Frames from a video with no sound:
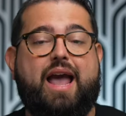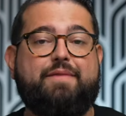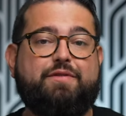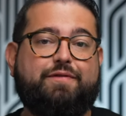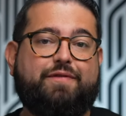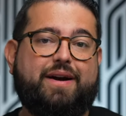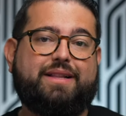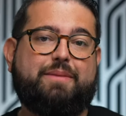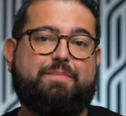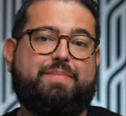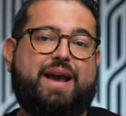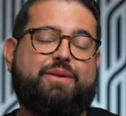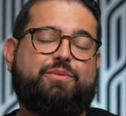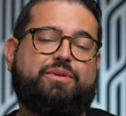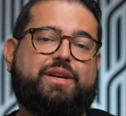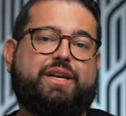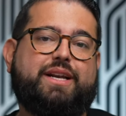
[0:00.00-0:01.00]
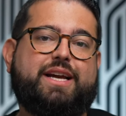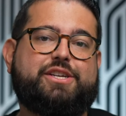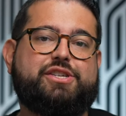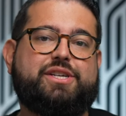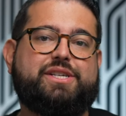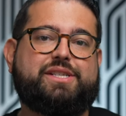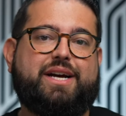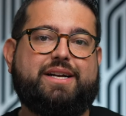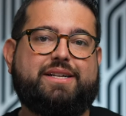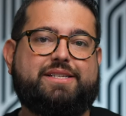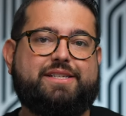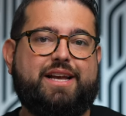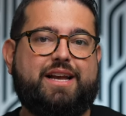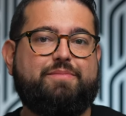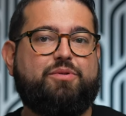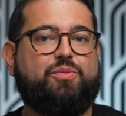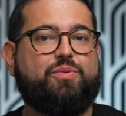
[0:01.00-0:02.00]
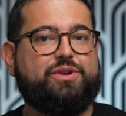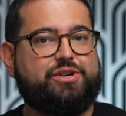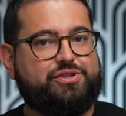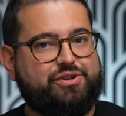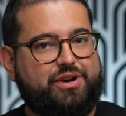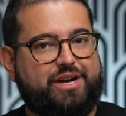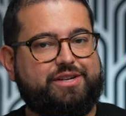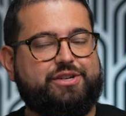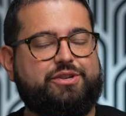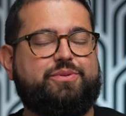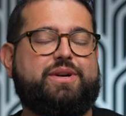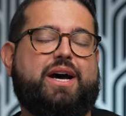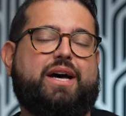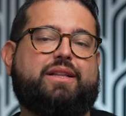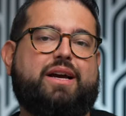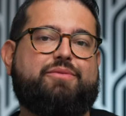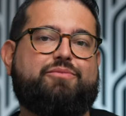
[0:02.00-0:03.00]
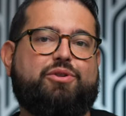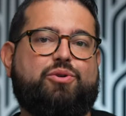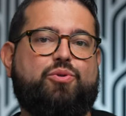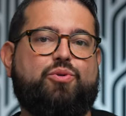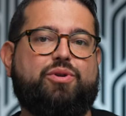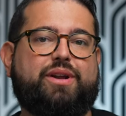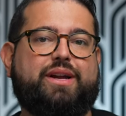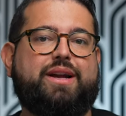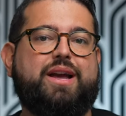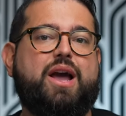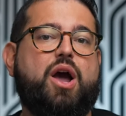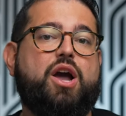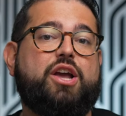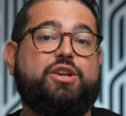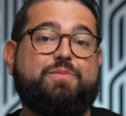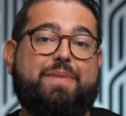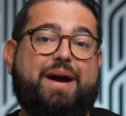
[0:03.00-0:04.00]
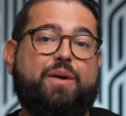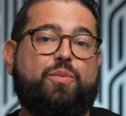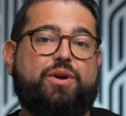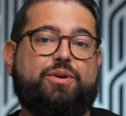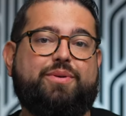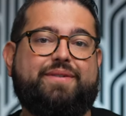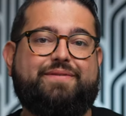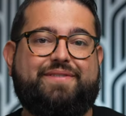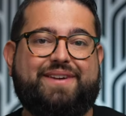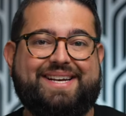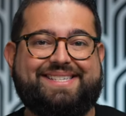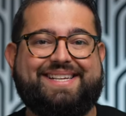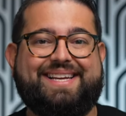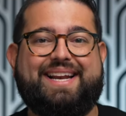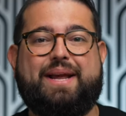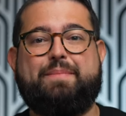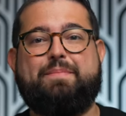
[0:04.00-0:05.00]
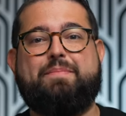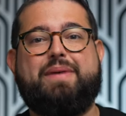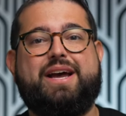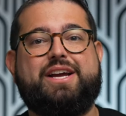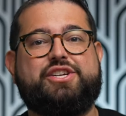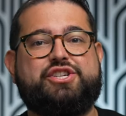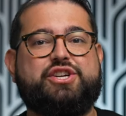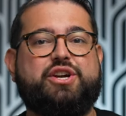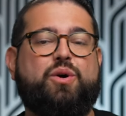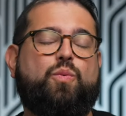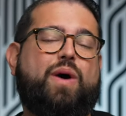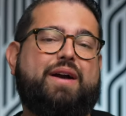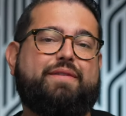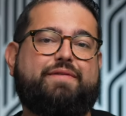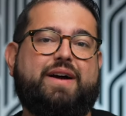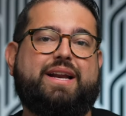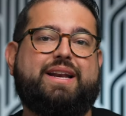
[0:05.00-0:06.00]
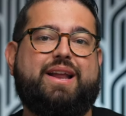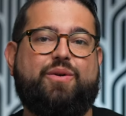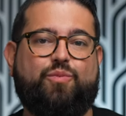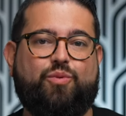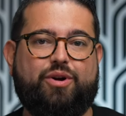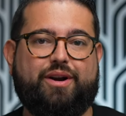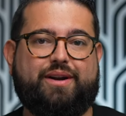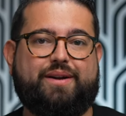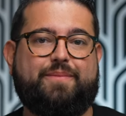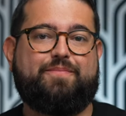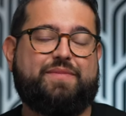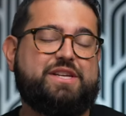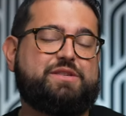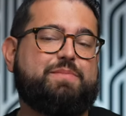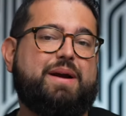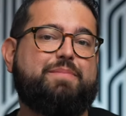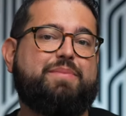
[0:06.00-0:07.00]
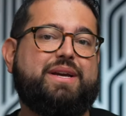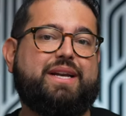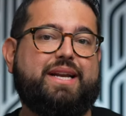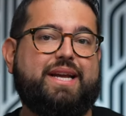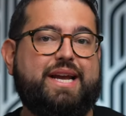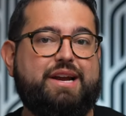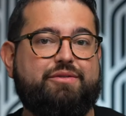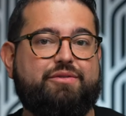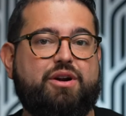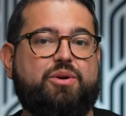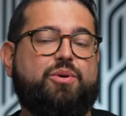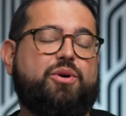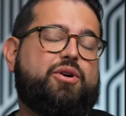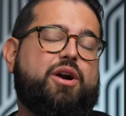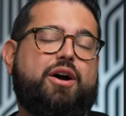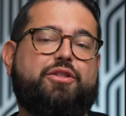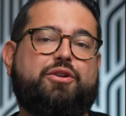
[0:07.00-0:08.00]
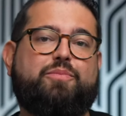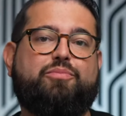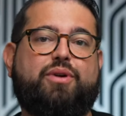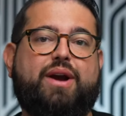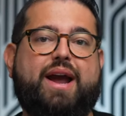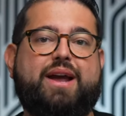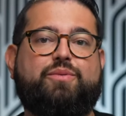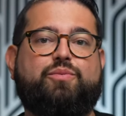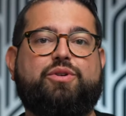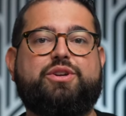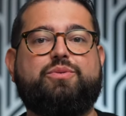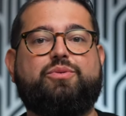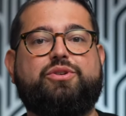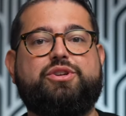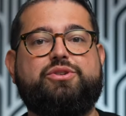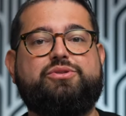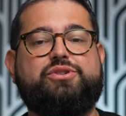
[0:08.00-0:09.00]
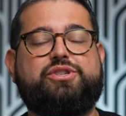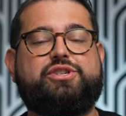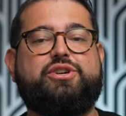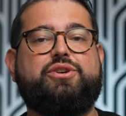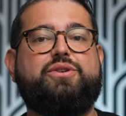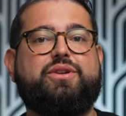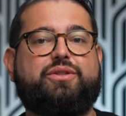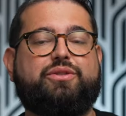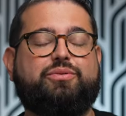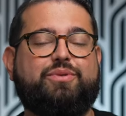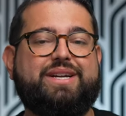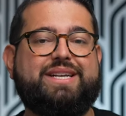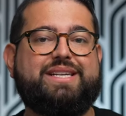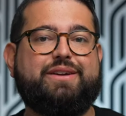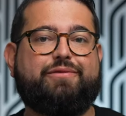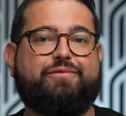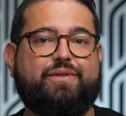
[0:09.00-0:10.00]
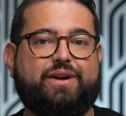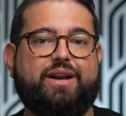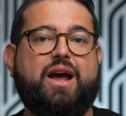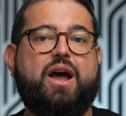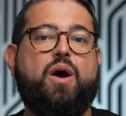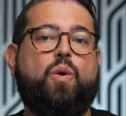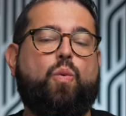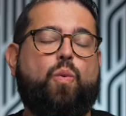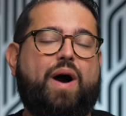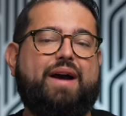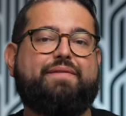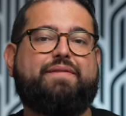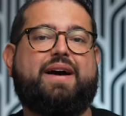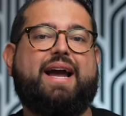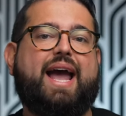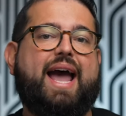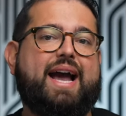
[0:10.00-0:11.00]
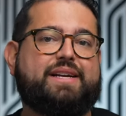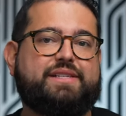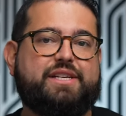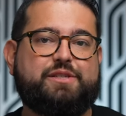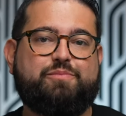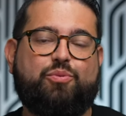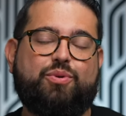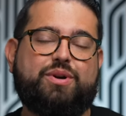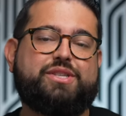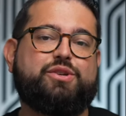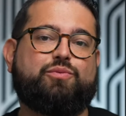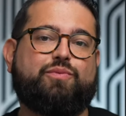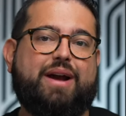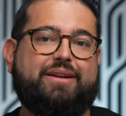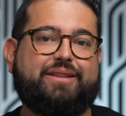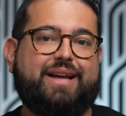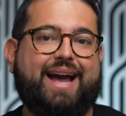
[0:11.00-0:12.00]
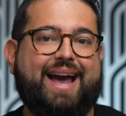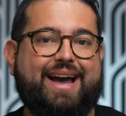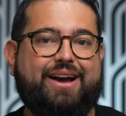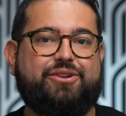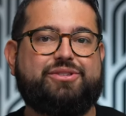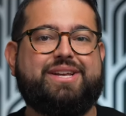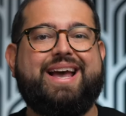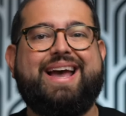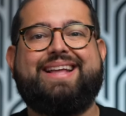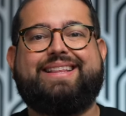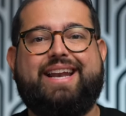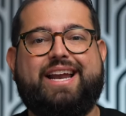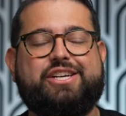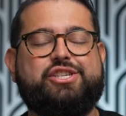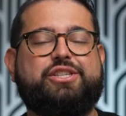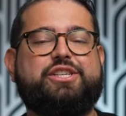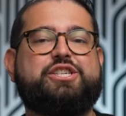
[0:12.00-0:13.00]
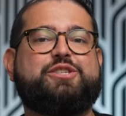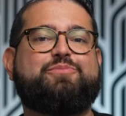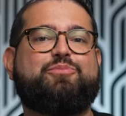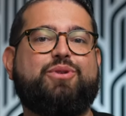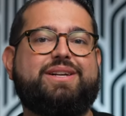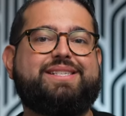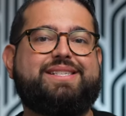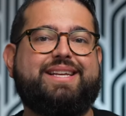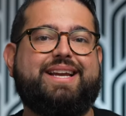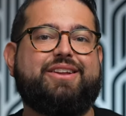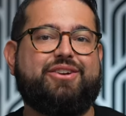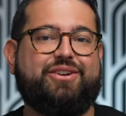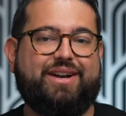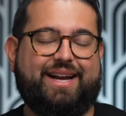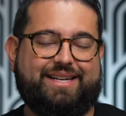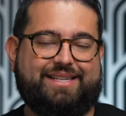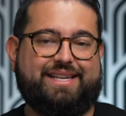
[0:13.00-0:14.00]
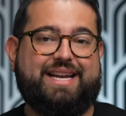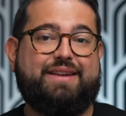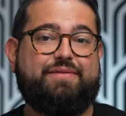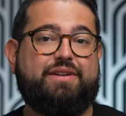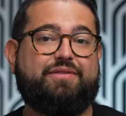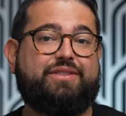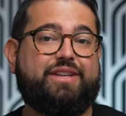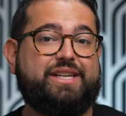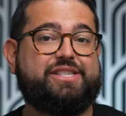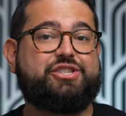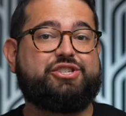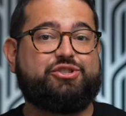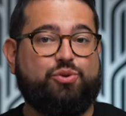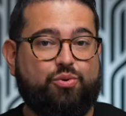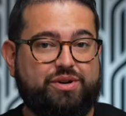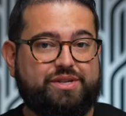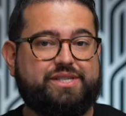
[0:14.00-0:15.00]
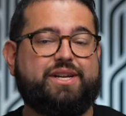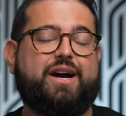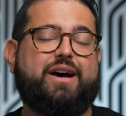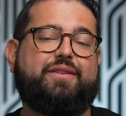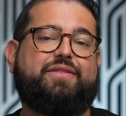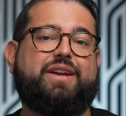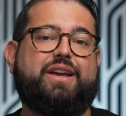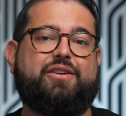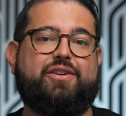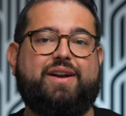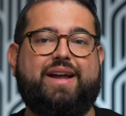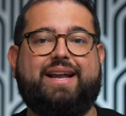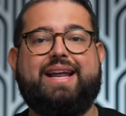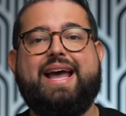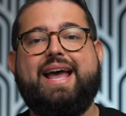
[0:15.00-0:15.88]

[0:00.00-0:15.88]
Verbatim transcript: If you find the bandwidth connection is unstable when you're trying to do an online recording, you might want to invest in a mesh Wi-Fi network. This might be an Eero or other brand where you will use two to three different Wi-Fi access points around the house that actually spreads the internet, even if the source of the internet